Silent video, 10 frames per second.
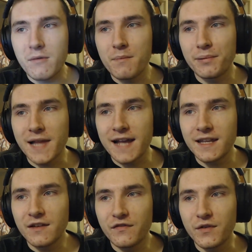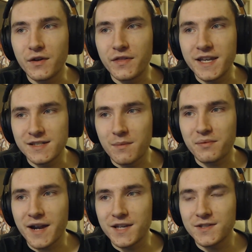were planning for this
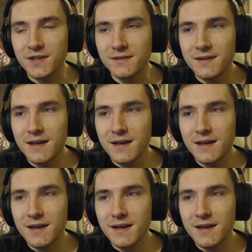operation,